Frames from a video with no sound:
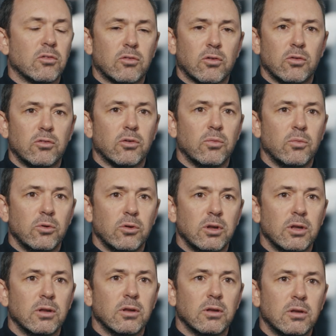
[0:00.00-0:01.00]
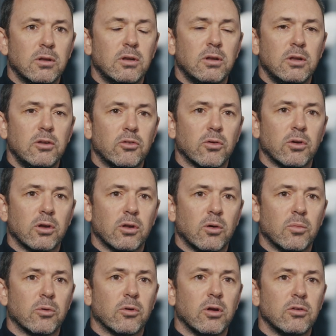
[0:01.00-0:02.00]
a surgeon would in, during
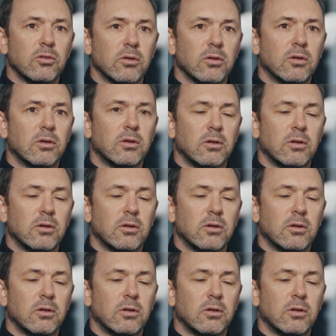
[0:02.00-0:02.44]
an operation.